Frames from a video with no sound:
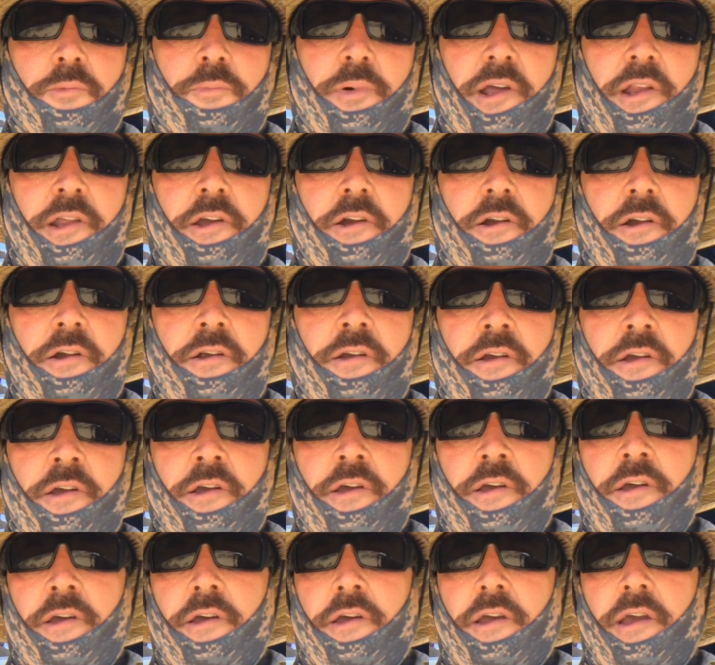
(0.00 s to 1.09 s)
bit here
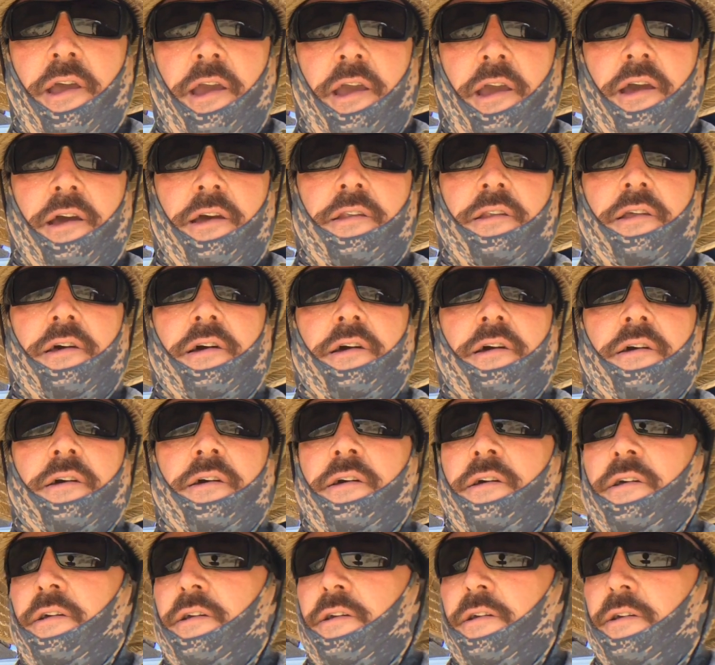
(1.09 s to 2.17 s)
and
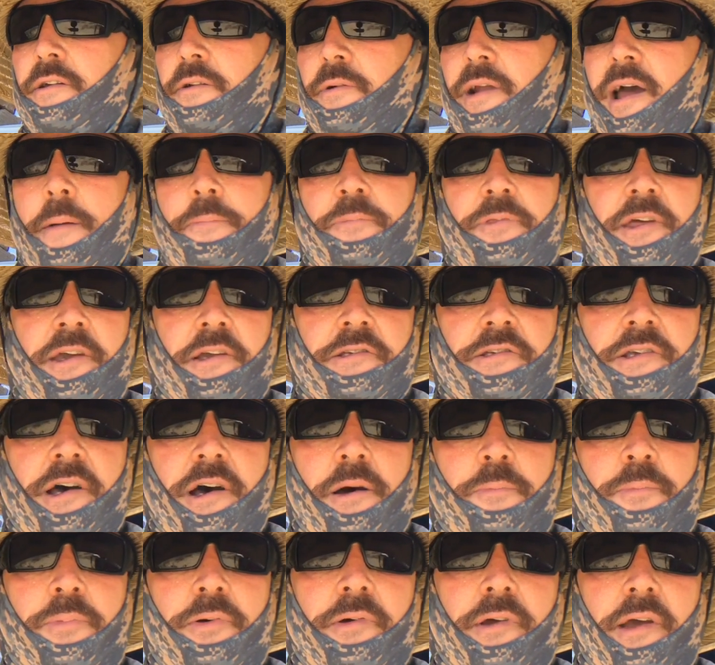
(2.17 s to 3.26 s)
wrap things
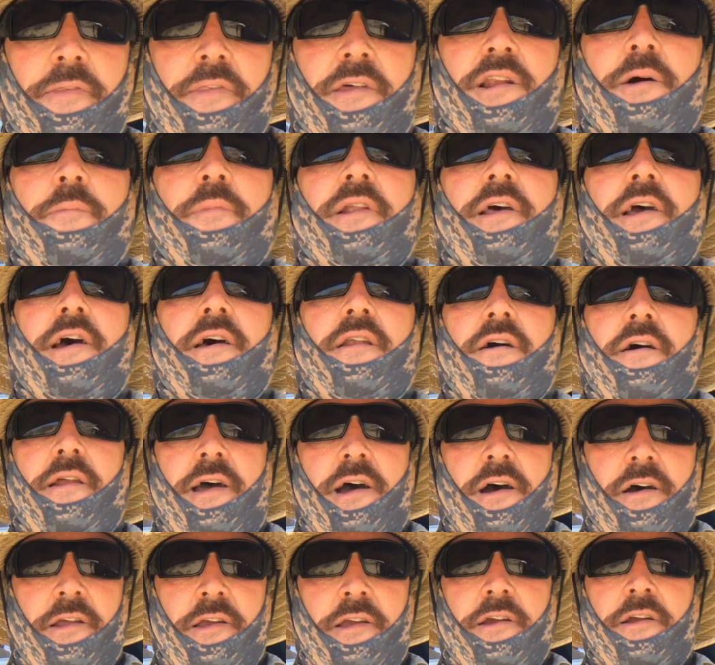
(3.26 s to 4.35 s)
up, and then I'm going to head on
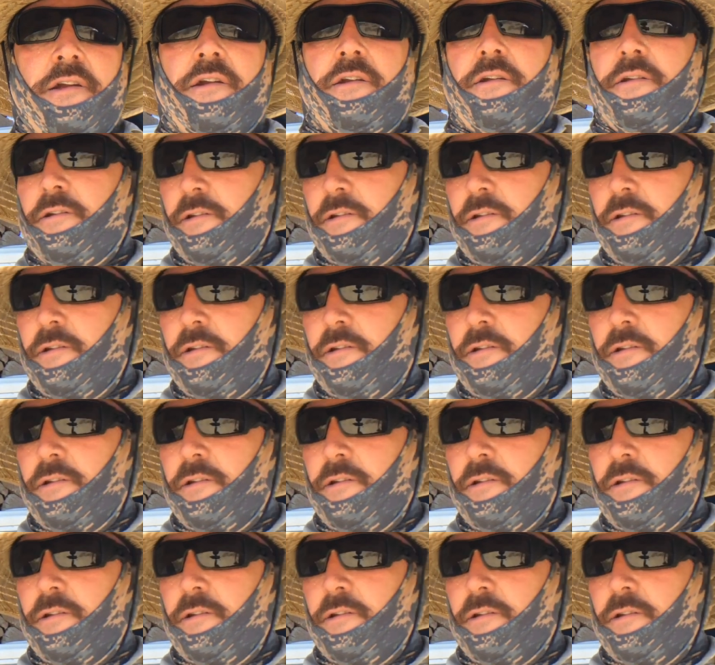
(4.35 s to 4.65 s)
out of here.